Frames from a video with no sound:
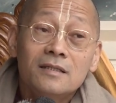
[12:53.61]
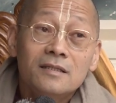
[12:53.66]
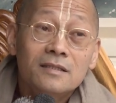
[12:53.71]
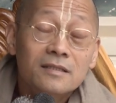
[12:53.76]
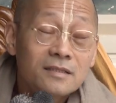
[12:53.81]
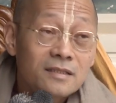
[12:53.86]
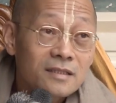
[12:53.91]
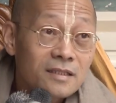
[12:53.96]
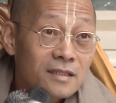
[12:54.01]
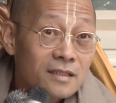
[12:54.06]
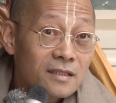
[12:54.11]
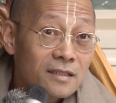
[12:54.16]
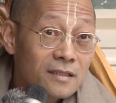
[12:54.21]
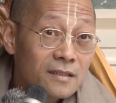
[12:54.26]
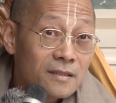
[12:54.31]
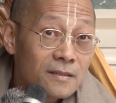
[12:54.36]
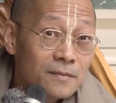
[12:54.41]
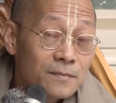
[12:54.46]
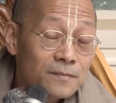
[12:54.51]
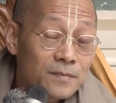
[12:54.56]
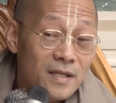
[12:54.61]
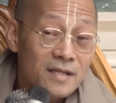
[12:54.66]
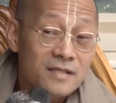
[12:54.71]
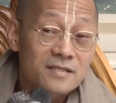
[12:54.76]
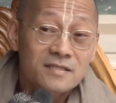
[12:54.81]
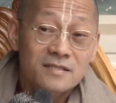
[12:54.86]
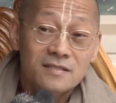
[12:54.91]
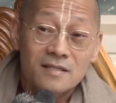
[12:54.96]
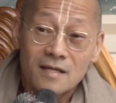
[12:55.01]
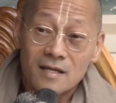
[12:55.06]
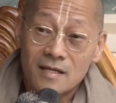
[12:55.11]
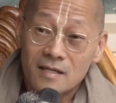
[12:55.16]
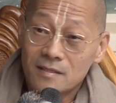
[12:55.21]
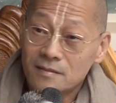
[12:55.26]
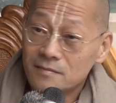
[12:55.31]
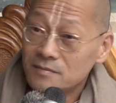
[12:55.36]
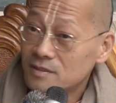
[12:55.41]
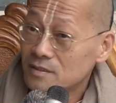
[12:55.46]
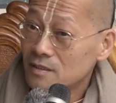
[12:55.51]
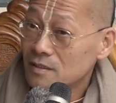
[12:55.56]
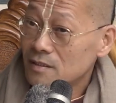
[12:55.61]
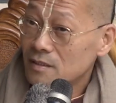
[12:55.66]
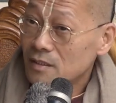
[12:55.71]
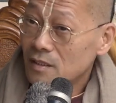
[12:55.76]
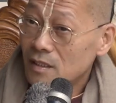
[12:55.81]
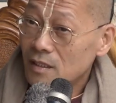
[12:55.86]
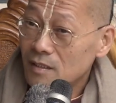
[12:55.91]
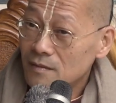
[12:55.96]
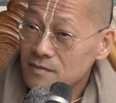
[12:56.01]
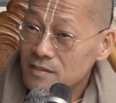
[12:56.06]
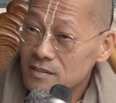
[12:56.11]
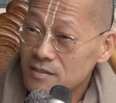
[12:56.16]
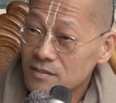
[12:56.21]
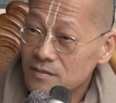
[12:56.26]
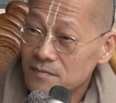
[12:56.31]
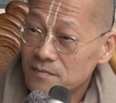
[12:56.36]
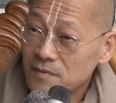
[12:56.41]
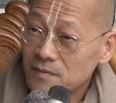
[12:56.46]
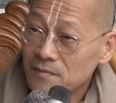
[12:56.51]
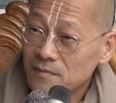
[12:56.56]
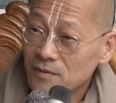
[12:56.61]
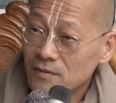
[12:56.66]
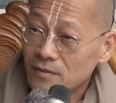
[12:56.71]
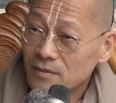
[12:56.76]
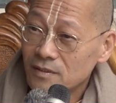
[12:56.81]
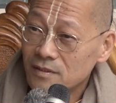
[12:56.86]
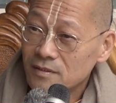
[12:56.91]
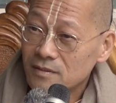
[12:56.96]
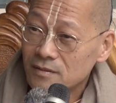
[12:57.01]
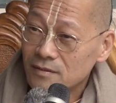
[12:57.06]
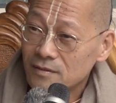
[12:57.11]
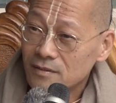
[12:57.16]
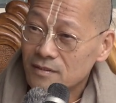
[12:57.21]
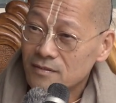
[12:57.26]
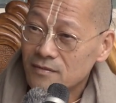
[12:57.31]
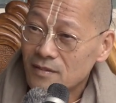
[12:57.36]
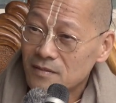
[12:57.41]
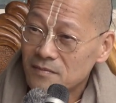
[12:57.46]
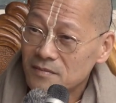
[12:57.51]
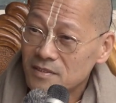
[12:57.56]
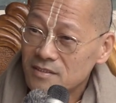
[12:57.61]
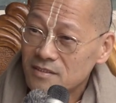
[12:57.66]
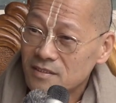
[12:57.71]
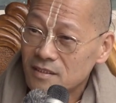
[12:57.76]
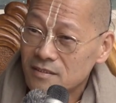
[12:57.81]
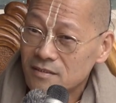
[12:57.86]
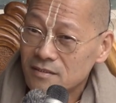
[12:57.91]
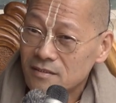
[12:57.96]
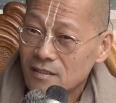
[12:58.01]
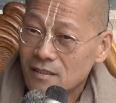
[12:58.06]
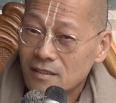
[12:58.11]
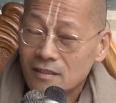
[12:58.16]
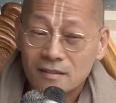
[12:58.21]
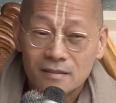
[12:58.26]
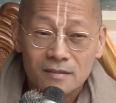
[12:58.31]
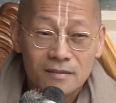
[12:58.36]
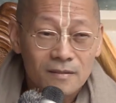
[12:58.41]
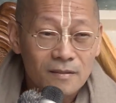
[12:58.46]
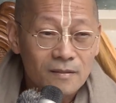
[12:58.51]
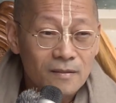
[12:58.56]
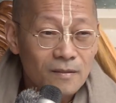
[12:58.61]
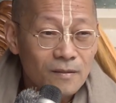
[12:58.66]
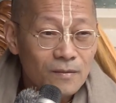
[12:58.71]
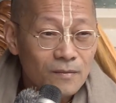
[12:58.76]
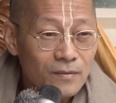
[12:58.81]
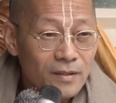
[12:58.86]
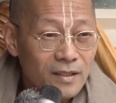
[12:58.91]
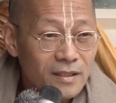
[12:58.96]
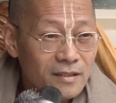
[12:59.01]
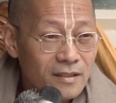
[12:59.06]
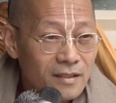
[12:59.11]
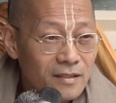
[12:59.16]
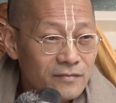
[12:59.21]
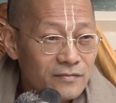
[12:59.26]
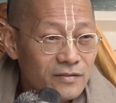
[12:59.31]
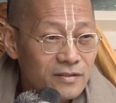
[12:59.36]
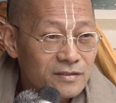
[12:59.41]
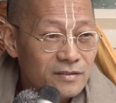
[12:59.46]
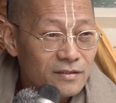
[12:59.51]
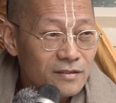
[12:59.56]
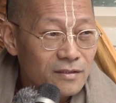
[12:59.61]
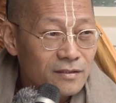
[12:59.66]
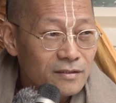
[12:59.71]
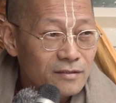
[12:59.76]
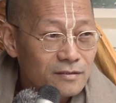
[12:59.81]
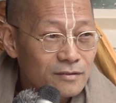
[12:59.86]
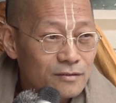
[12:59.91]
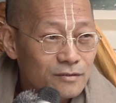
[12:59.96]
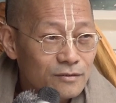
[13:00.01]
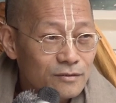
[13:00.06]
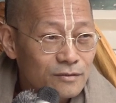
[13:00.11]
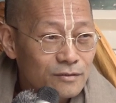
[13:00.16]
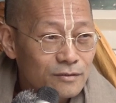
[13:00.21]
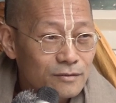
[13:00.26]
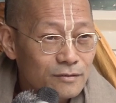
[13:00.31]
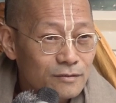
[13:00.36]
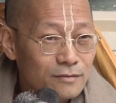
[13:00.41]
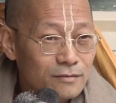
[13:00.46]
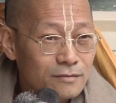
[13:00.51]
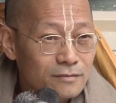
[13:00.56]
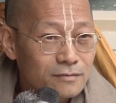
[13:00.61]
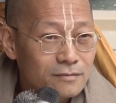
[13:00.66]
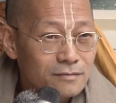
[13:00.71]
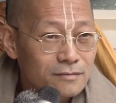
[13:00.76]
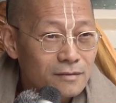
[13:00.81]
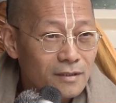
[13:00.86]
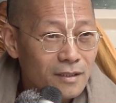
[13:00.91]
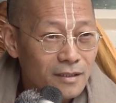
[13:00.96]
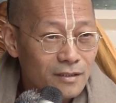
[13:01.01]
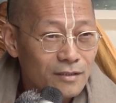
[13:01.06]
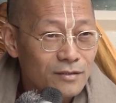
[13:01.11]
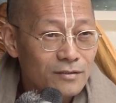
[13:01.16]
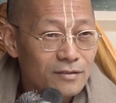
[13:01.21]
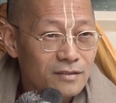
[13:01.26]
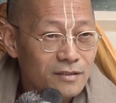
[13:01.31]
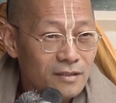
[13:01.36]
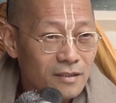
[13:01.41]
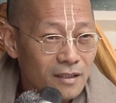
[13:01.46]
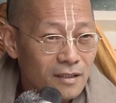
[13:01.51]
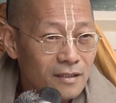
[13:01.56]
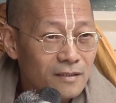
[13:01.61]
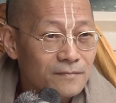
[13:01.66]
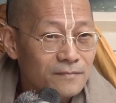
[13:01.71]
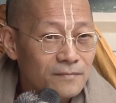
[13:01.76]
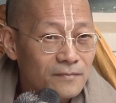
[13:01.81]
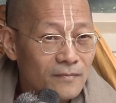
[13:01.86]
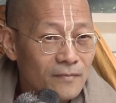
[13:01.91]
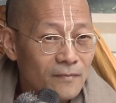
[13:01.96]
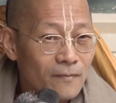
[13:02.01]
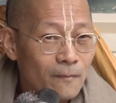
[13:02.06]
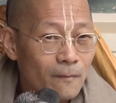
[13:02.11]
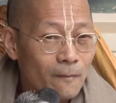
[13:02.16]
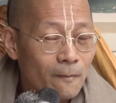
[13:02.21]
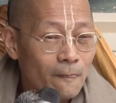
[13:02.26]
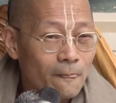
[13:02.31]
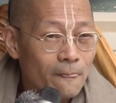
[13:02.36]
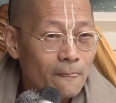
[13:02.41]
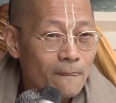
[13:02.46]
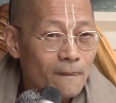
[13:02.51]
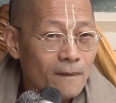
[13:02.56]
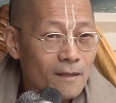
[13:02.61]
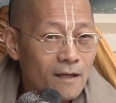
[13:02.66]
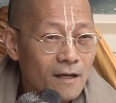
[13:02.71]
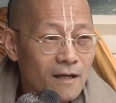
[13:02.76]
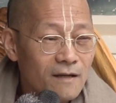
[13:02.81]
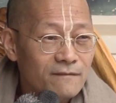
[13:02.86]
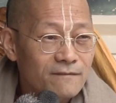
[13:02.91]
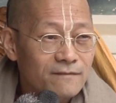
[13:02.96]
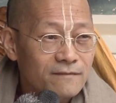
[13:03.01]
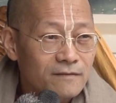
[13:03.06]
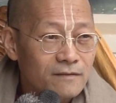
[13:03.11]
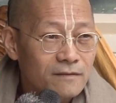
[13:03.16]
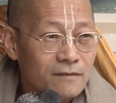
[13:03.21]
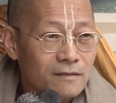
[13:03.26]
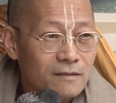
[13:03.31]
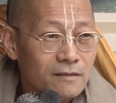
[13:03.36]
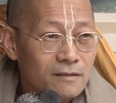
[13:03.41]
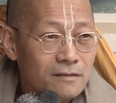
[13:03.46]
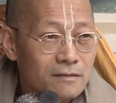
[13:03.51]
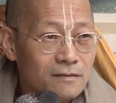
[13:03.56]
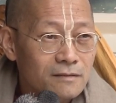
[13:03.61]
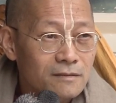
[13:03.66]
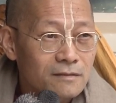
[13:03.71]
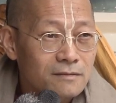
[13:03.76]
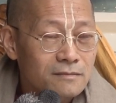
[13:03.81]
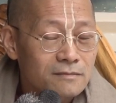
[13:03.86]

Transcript: the pastimes of the Supreme Lord, Lord Ramachandra, when he returned to Ayodhya after